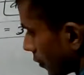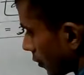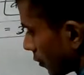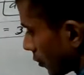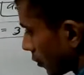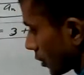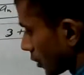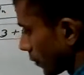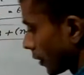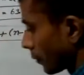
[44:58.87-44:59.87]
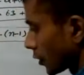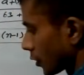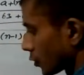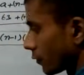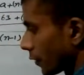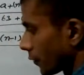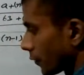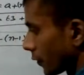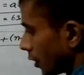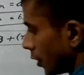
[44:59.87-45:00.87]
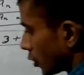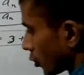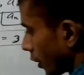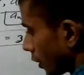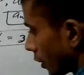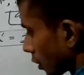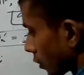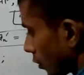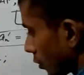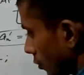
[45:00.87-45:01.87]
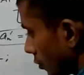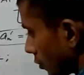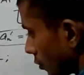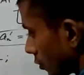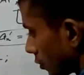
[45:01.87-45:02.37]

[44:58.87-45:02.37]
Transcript: No, 7n minus 2 and 5n. So n is equal to